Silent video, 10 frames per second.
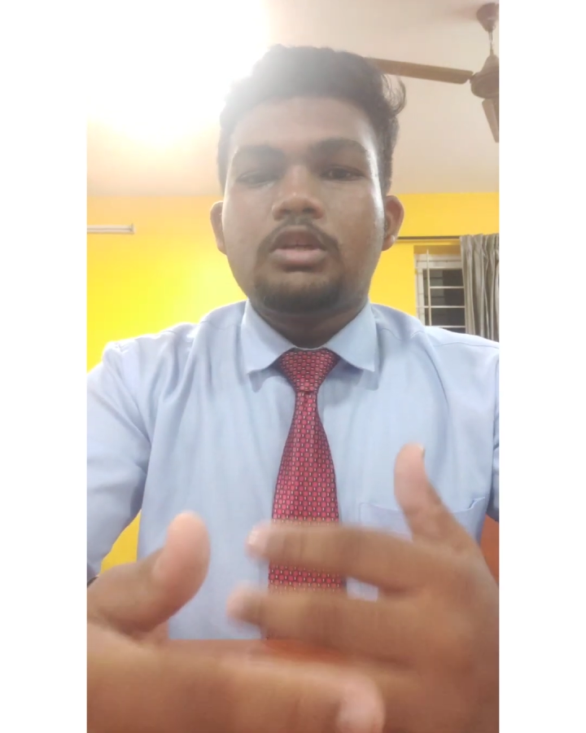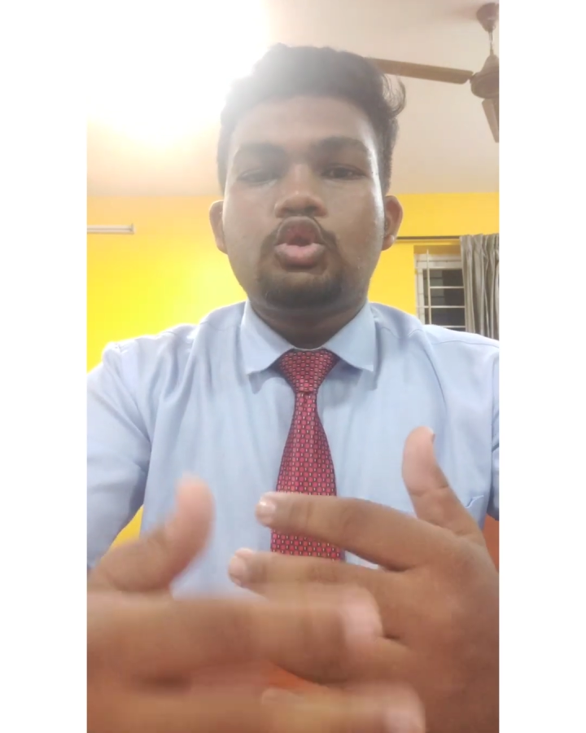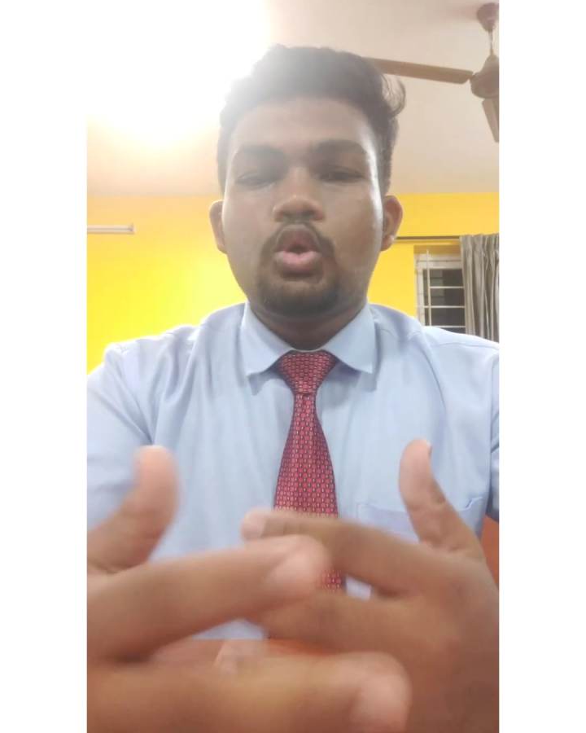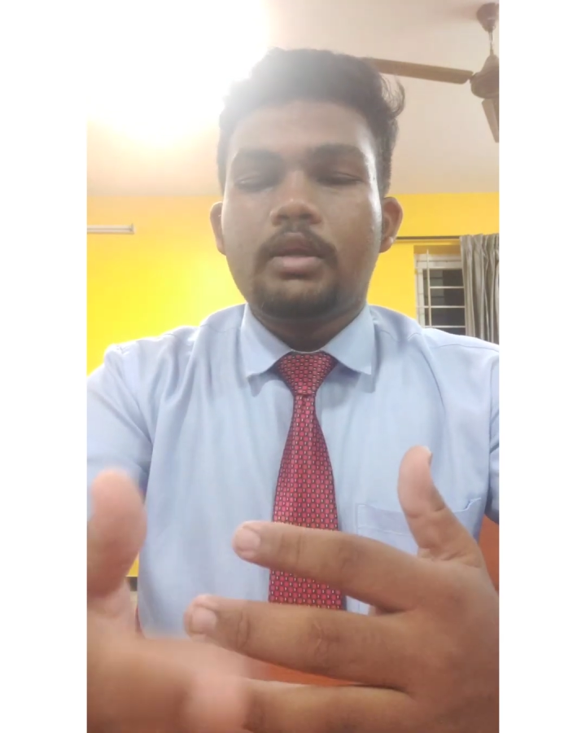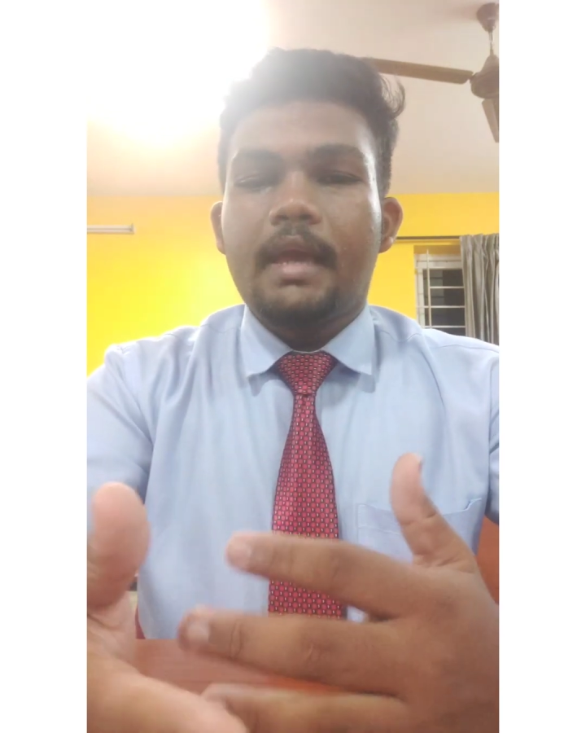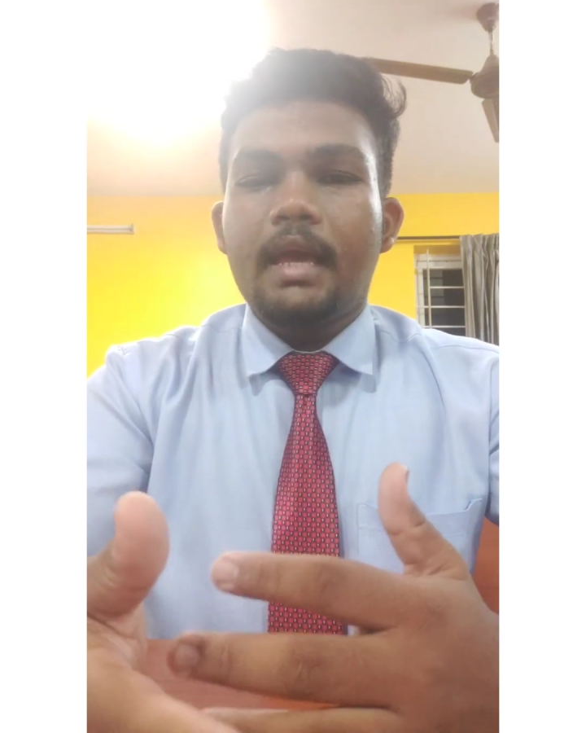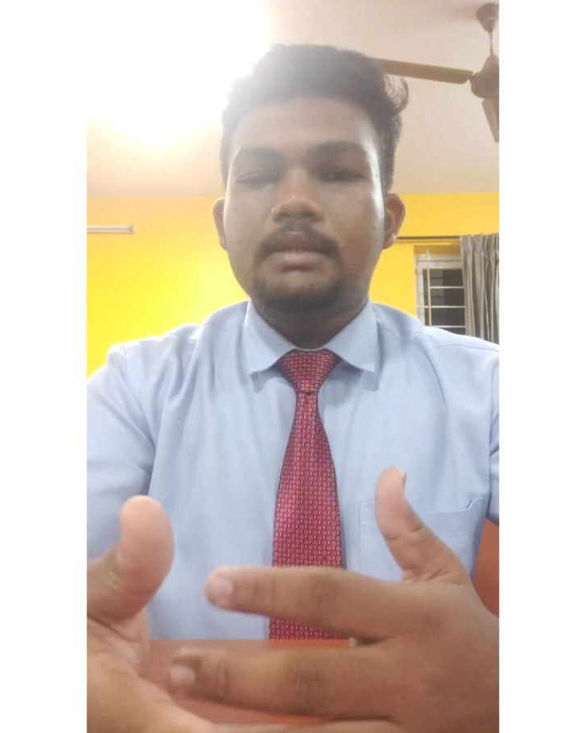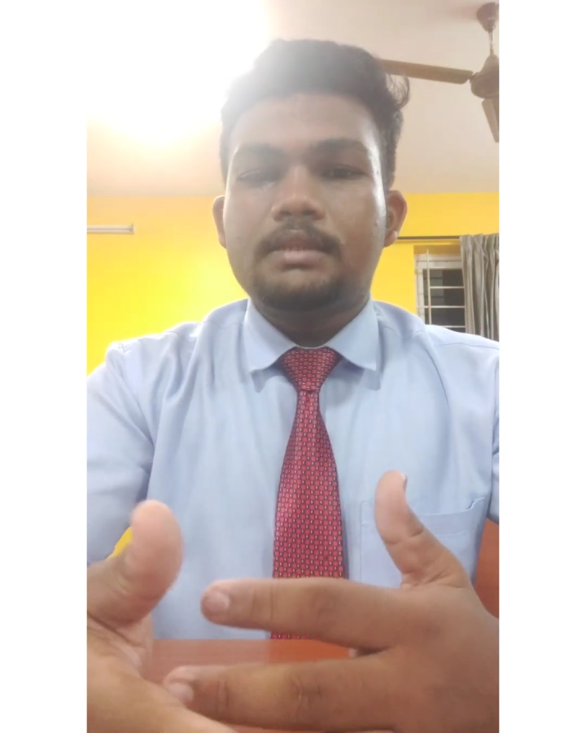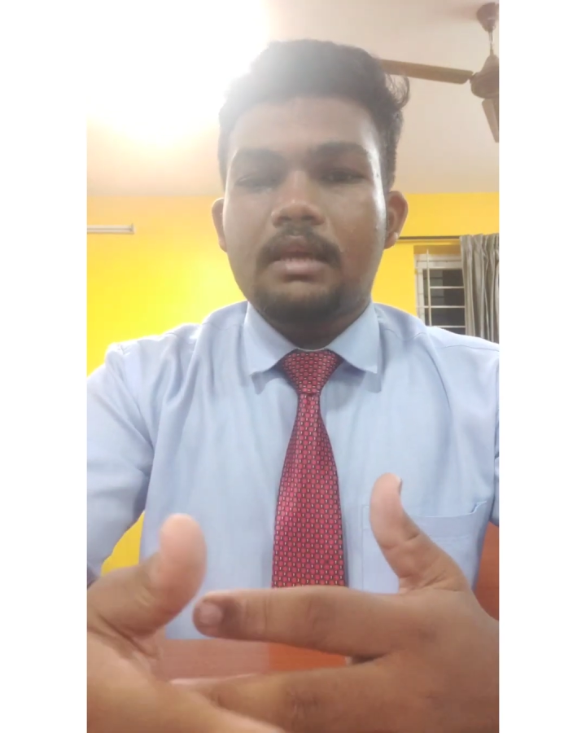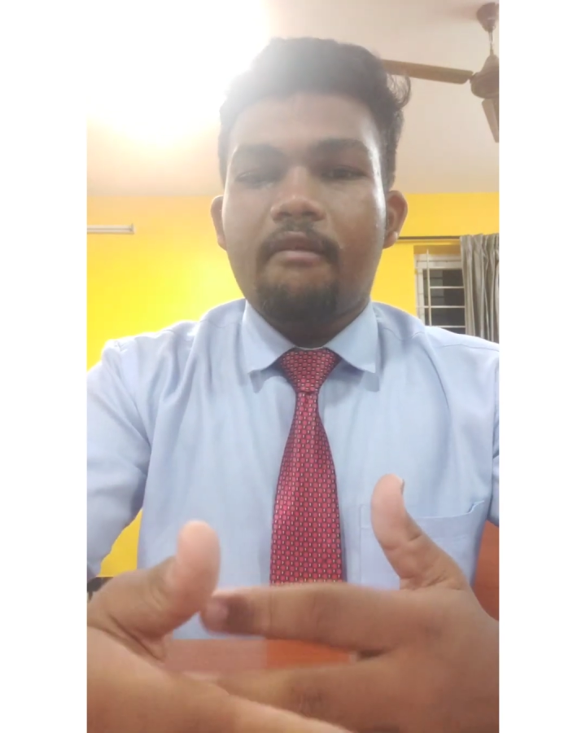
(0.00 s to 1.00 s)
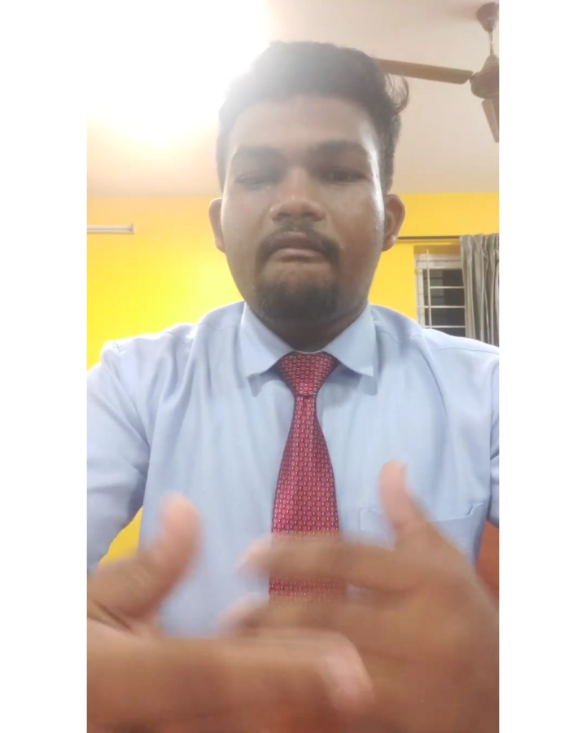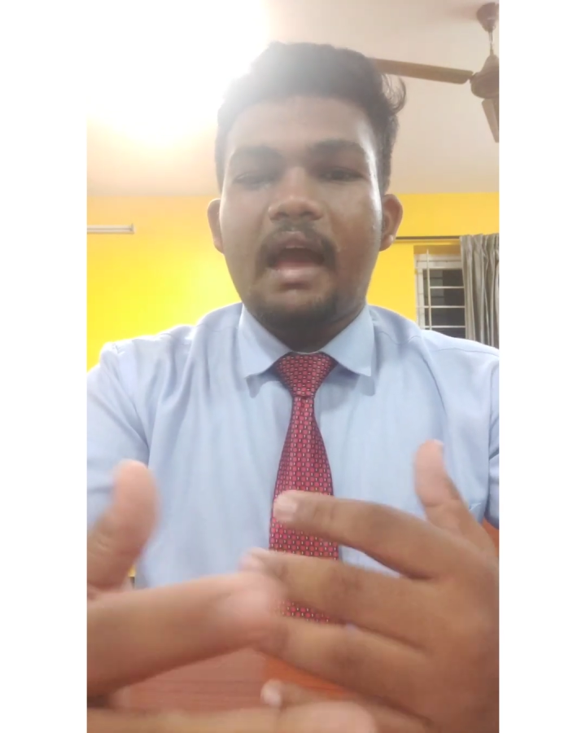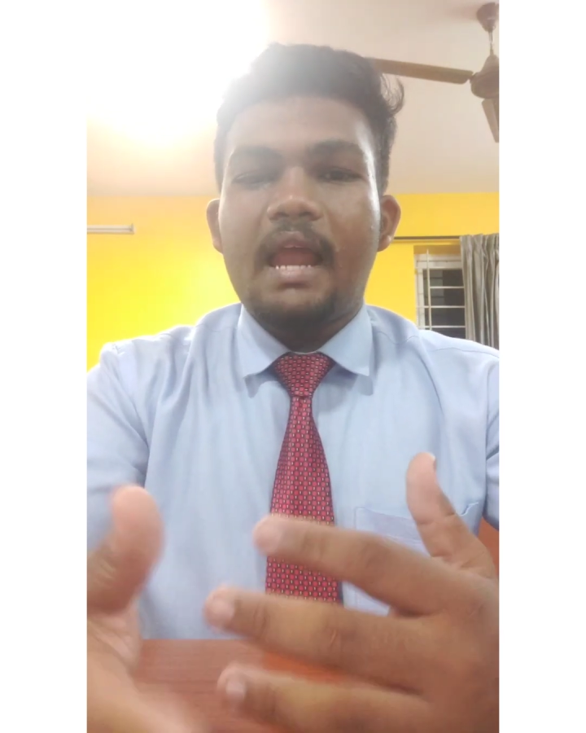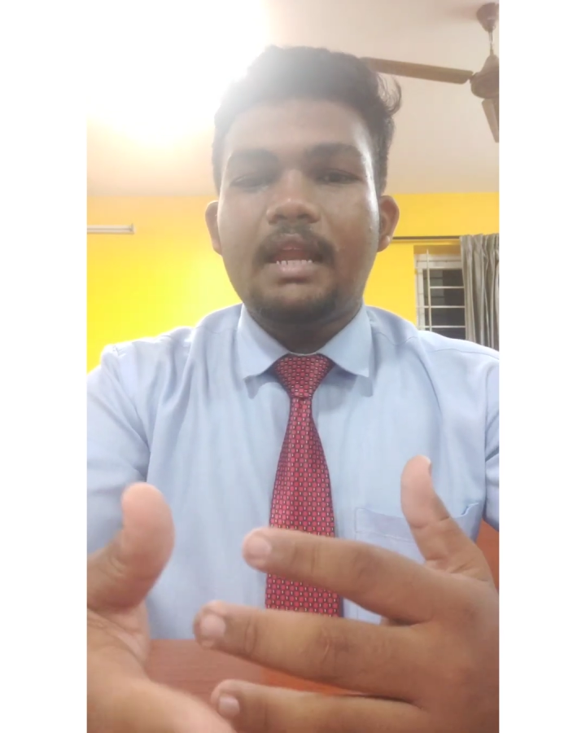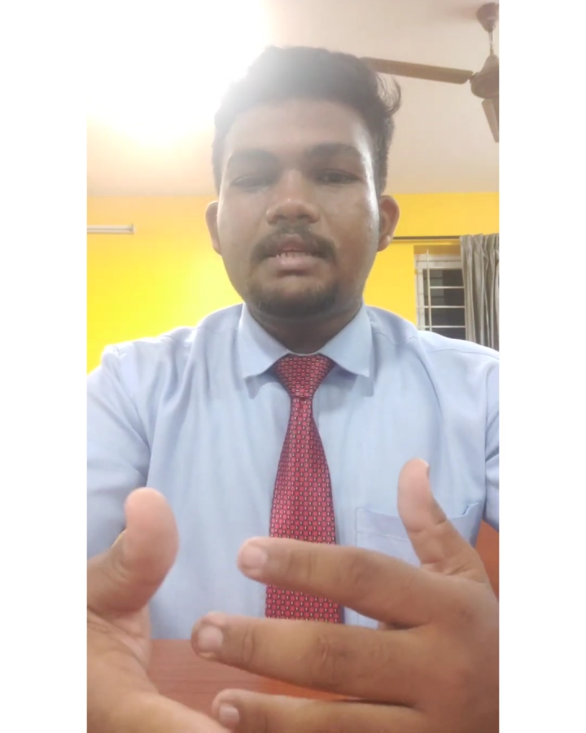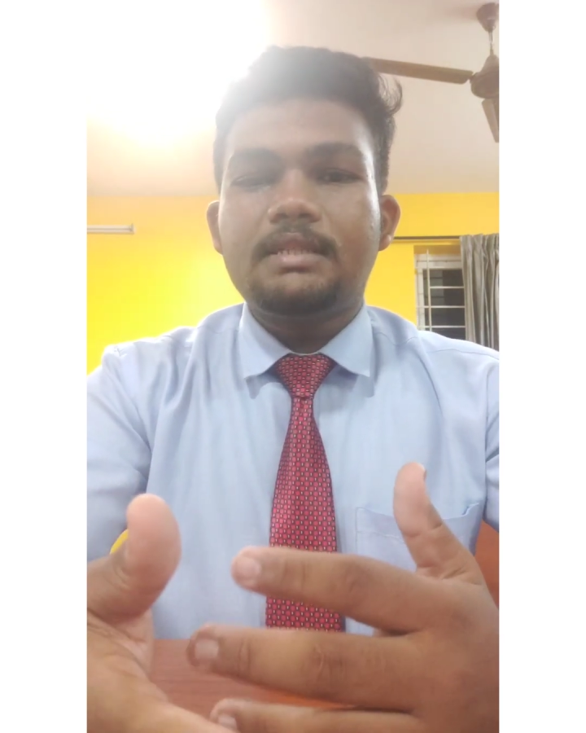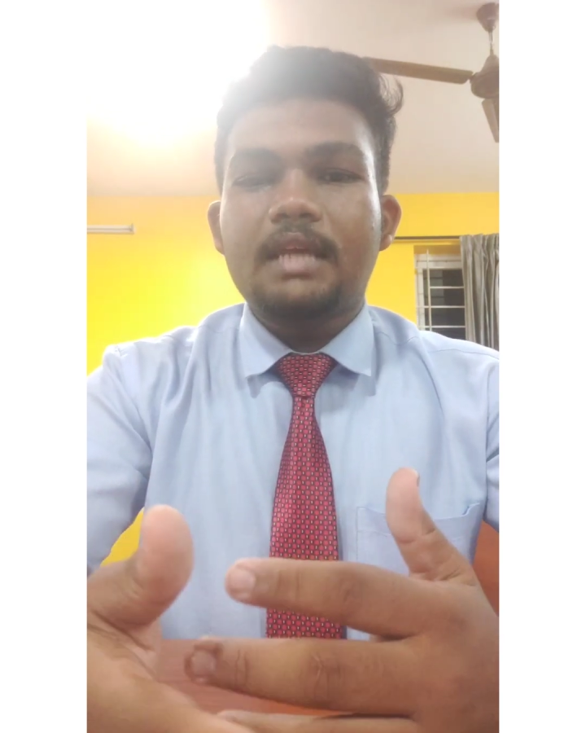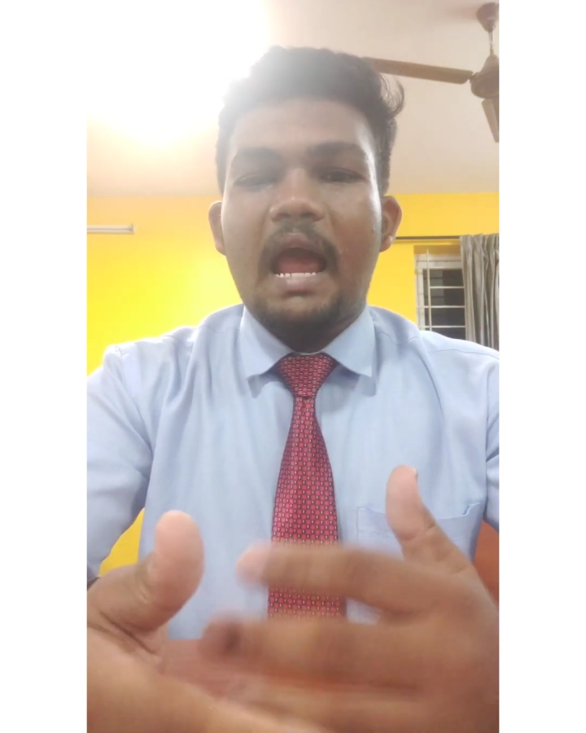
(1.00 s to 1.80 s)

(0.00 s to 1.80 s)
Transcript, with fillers: suitcase, wallets